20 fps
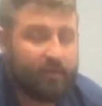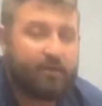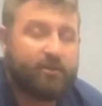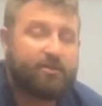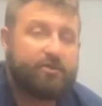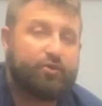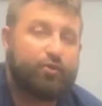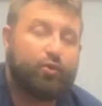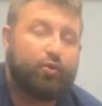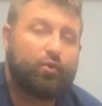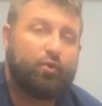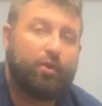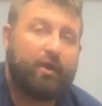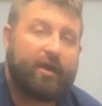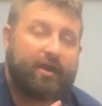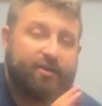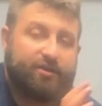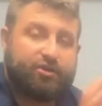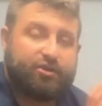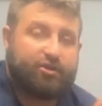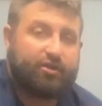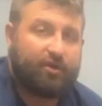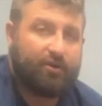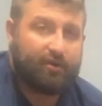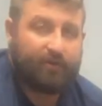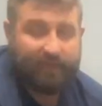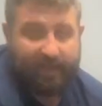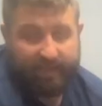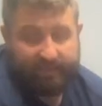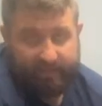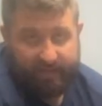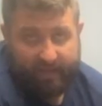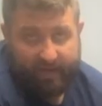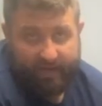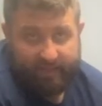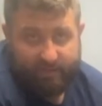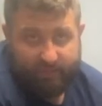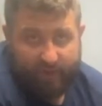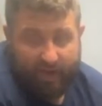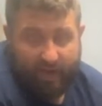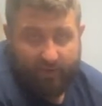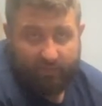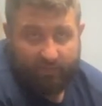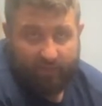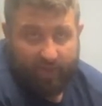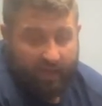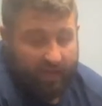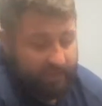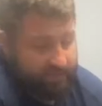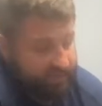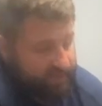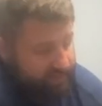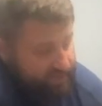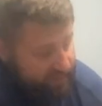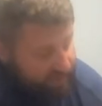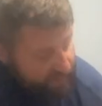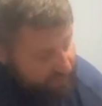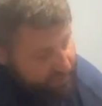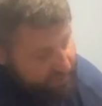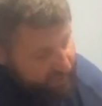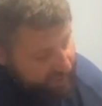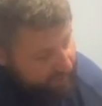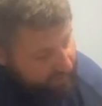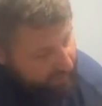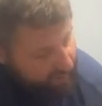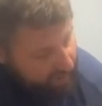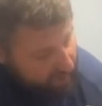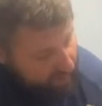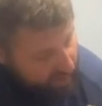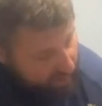to ensure that the next round locks into the chamber.